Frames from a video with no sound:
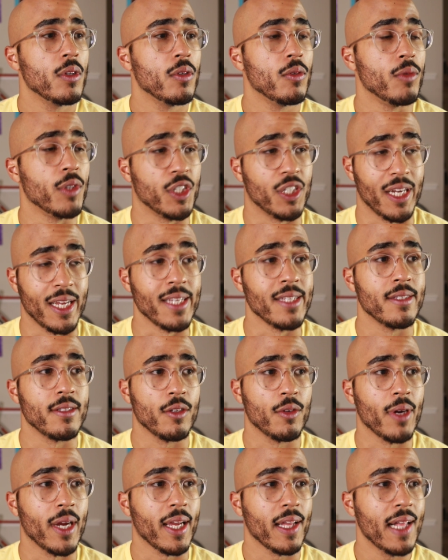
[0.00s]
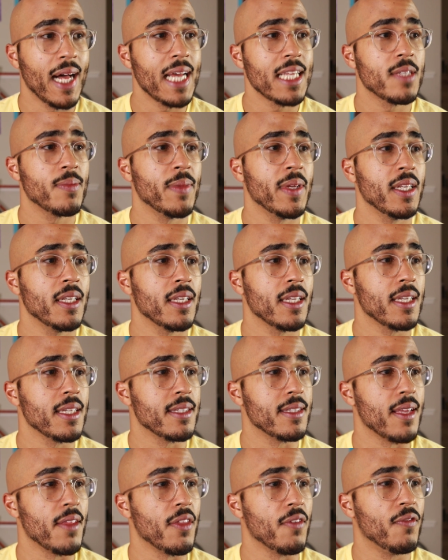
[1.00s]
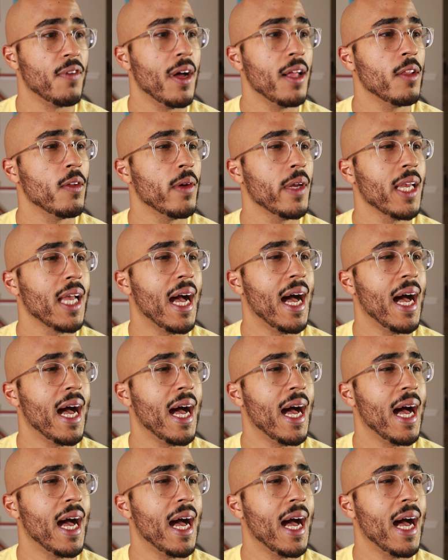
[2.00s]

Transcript: which is Greg Glassman, he said the following: